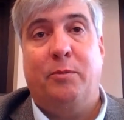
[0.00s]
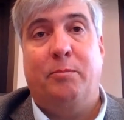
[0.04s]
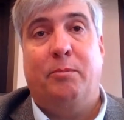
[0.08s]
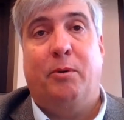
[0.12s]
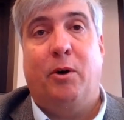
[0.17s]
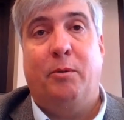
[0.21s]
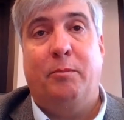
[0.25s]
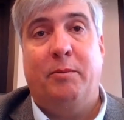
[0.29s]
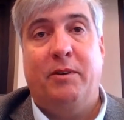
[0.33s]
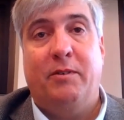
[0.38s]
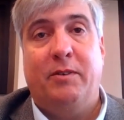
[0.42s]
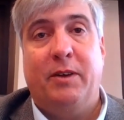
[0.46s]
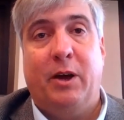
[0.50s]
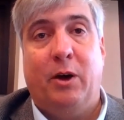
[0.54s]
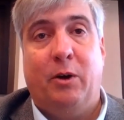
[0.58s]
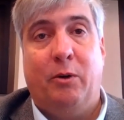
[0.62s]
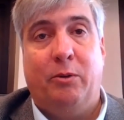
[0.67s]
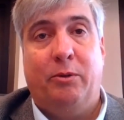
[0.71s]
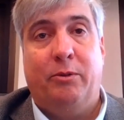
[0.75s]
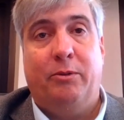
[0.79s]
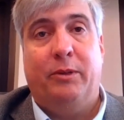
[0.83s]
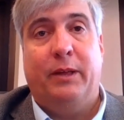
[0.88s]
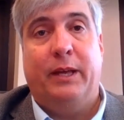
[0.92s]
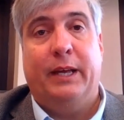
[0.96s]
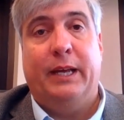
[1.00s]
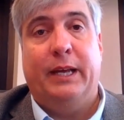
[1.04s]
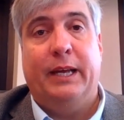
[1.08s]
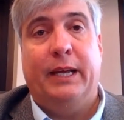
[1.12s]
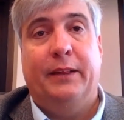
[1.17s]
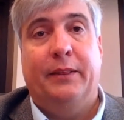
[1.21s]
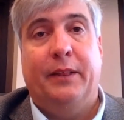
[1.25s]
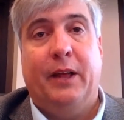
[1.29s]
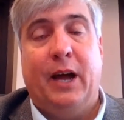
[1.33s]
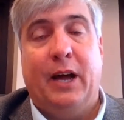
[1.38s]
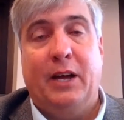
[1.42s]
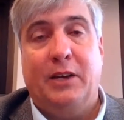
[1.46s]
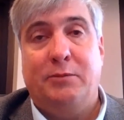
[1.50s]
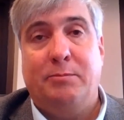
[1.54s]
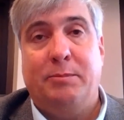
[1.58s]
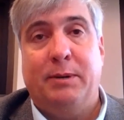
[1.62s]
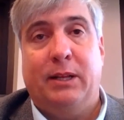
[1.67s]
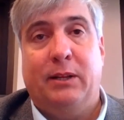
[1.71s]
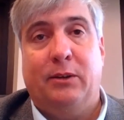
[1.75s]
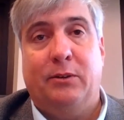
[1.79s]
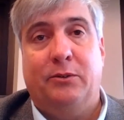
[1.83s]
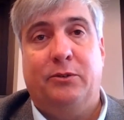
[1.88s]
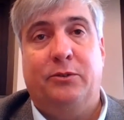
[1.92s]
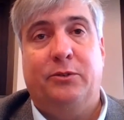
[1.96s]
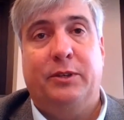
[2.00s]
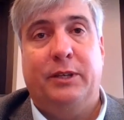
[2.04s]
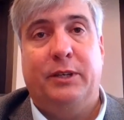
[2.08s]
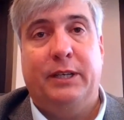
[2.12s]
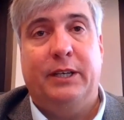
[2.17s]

Department of Health and the hospitals